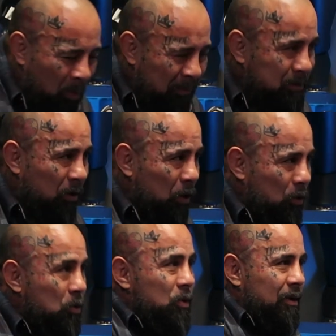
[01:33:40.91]
One of them is called a
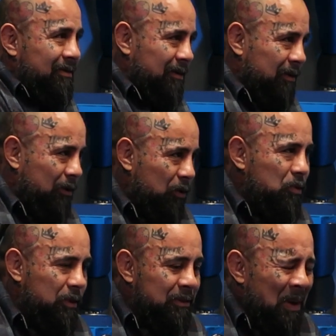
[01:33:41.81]
kook. They're
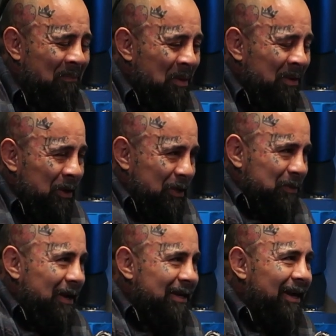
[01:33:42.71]
kooks, right? So
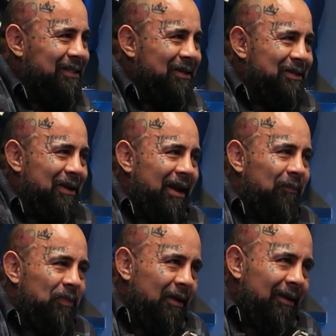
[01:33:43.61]
my youngest son's like
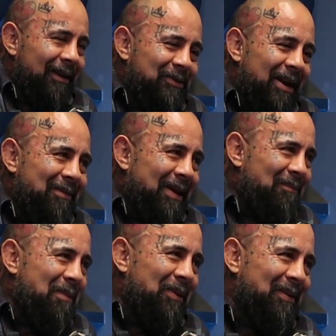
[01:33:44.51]
trying to get
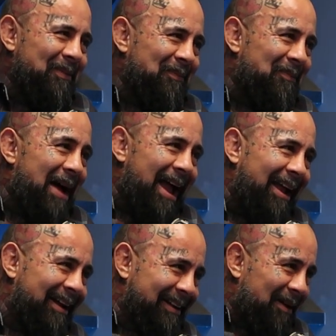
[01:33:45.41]
people to
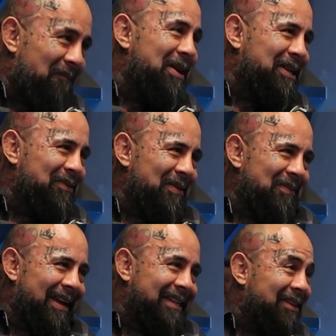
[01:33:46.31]
buy a picture with
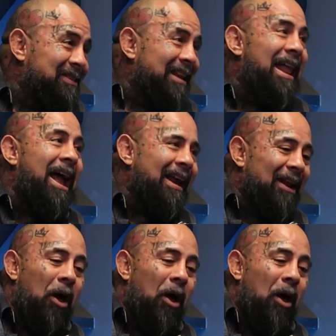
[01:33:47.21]
me because there's a line.